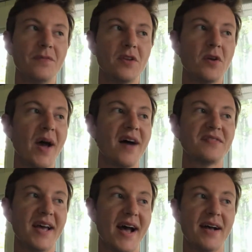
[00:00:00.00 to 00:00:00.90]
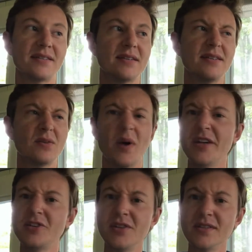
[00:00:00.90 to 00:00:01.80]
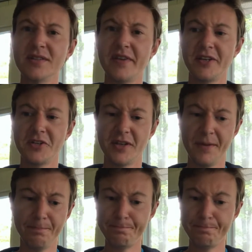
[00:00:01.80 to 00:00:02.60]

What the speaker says: you have to ask these questions eventually.